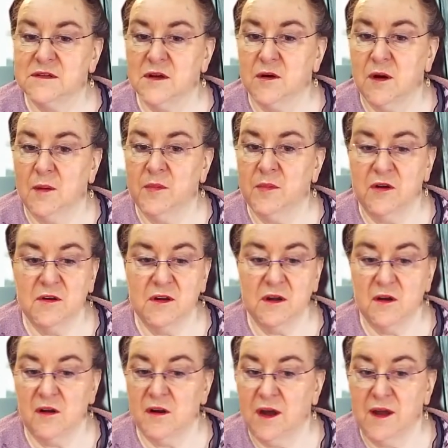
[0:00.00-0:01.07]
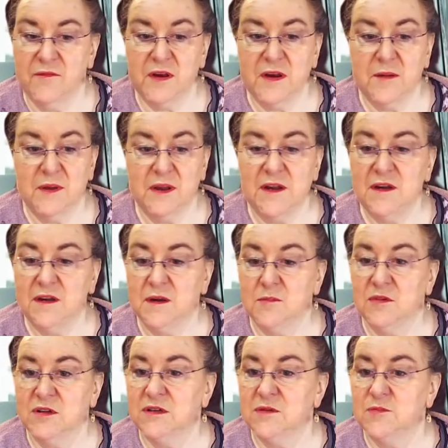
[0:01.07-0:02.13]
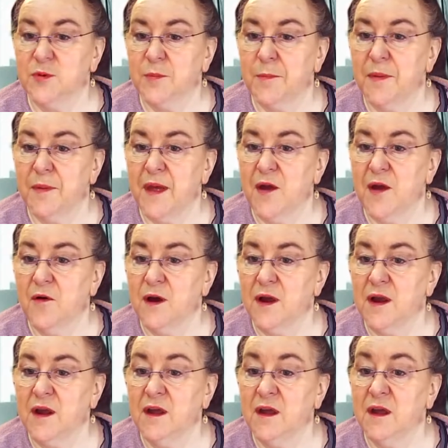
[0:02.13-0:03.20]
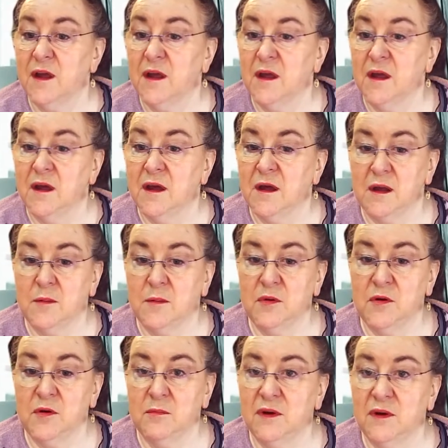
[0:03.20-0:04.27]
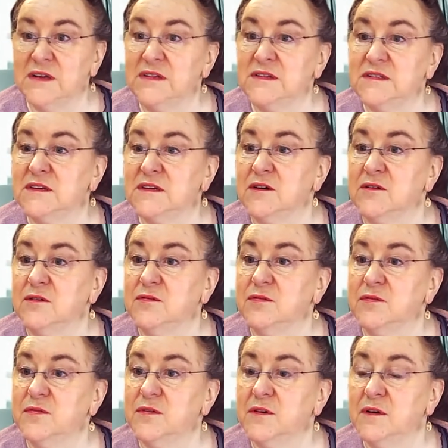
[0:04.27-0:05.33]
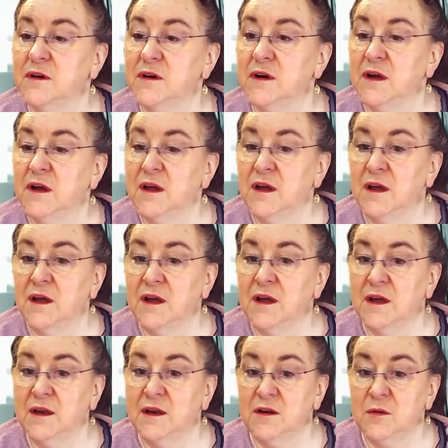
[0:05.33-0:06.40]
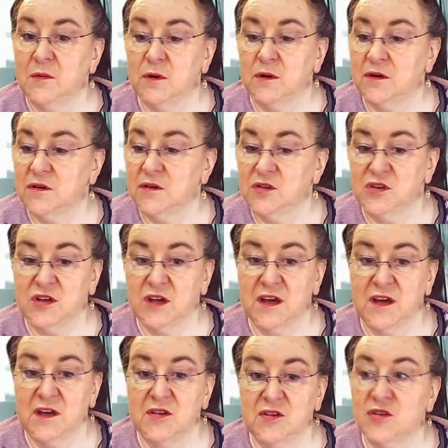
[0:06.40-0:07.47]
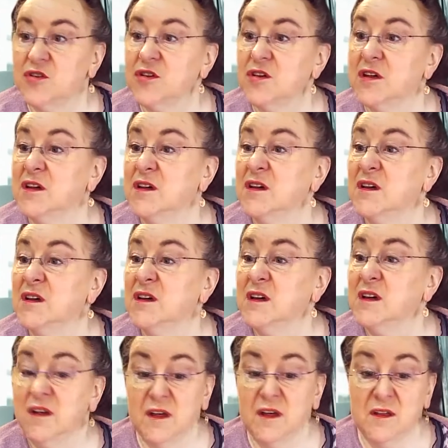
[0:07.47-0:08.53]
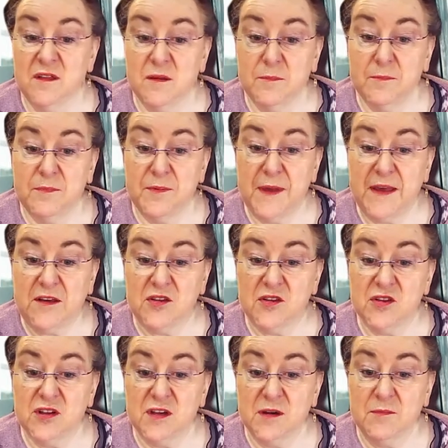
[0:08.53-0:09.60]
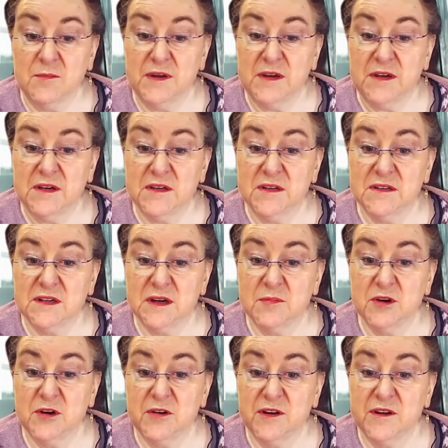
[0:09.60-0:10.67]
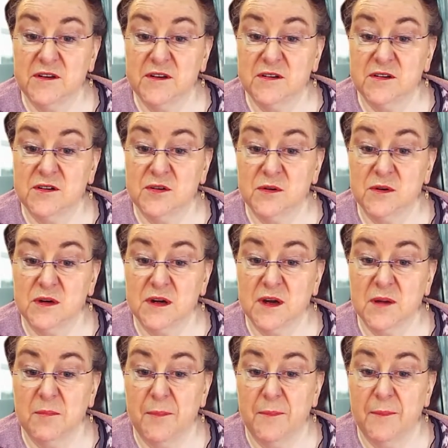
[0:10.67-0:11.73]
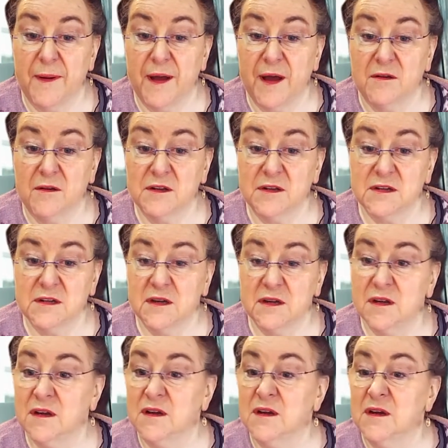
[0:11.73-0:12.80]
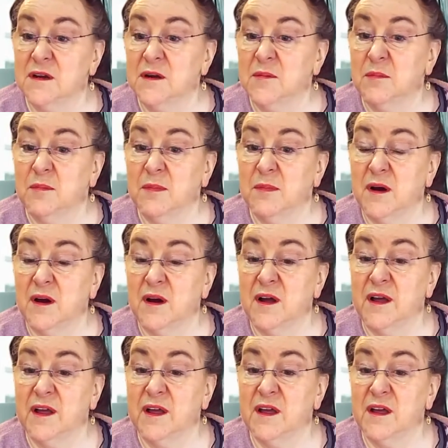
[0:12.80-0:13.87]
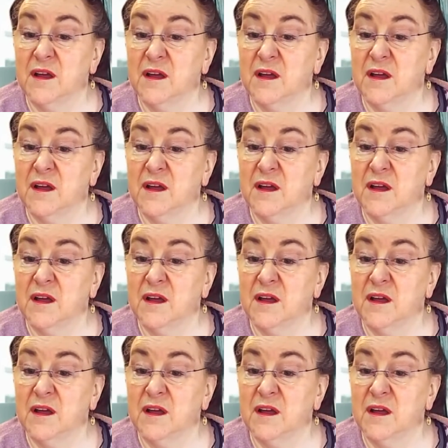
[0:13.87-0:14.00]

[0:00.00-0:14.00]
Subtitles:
So I'm going to go live in a minute. I'm just preparing, unmute myself, and I want to change the picture because I'm going to talk about my